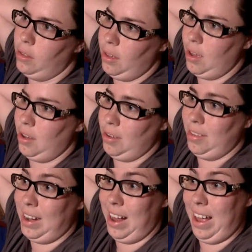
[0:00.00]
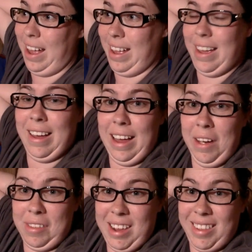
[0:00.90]
So today, I
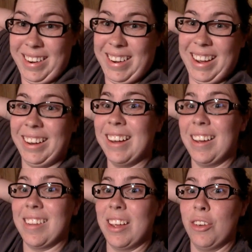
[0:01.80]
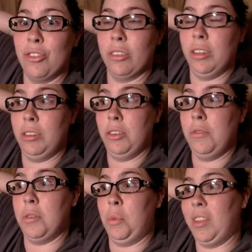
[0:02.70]
was interning, as I usually do
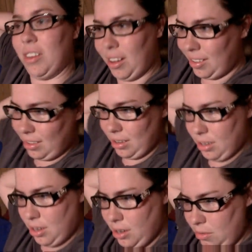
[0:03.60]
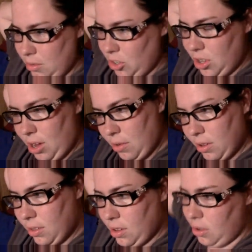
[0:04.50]
on Wednesdays, which that
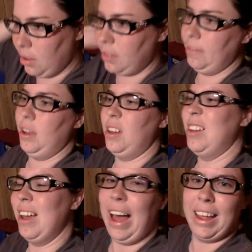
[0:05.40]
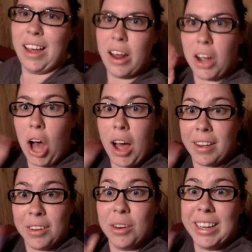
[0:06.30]
was always fun. I got a
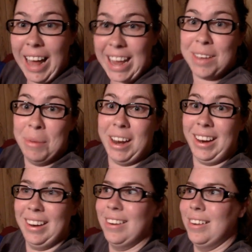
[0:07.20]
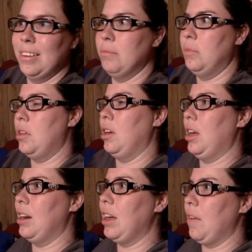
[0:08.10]
cockatoo to like me. Then
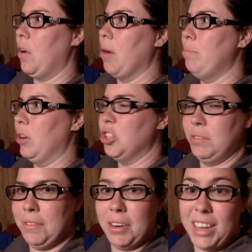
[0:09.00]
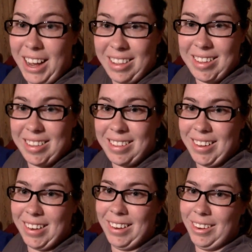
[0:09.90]
again, I gave her a bunch of different nuts,
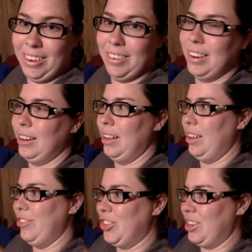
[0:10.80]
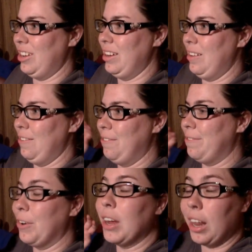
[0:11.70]
so she
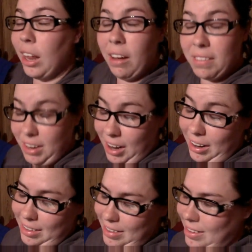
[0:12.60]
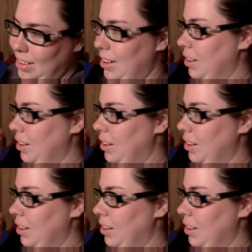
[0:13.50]
freaking loves nuts.